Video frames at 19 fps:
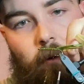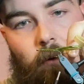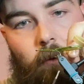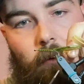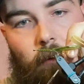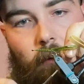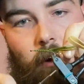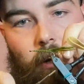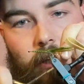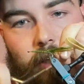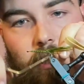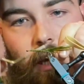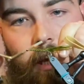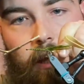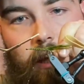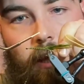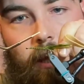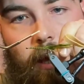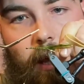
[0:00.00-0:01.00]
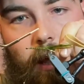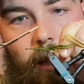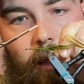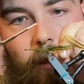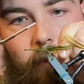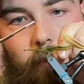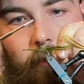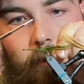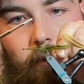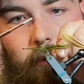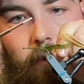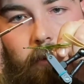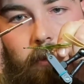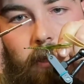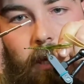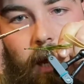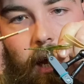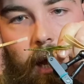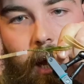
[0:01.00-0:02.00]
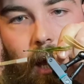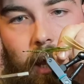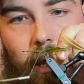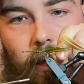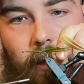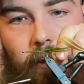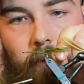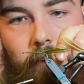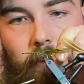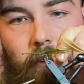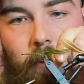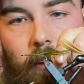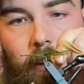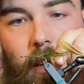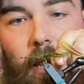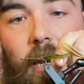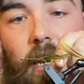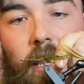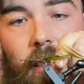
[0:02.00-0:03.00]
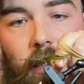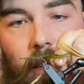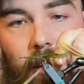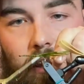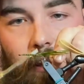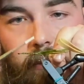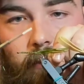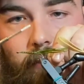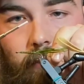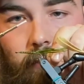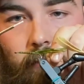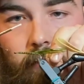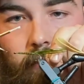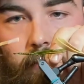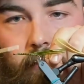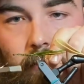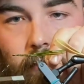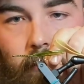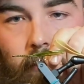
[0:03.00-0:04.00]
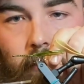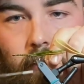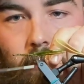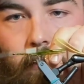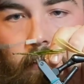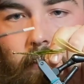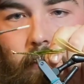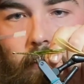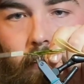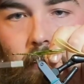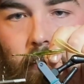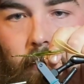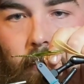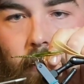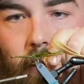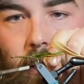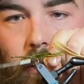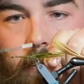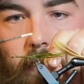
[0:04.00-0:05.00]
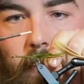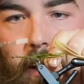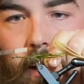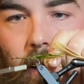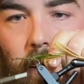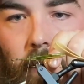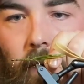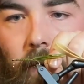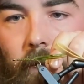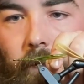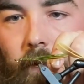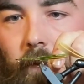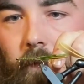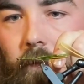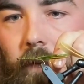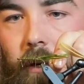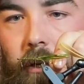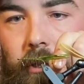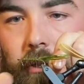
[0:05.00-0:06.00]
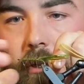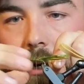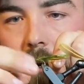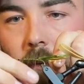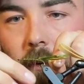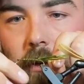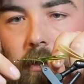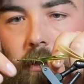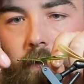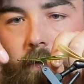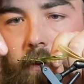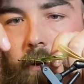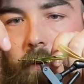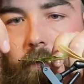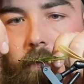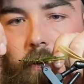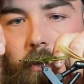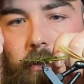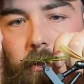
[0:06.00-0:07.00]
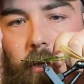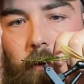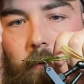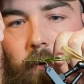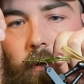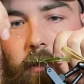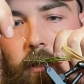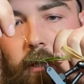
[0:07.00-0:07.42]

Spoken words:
watch Kelly Galloup tie anything. Doesn't matter if you fish streamers, if you don't fish streamers. He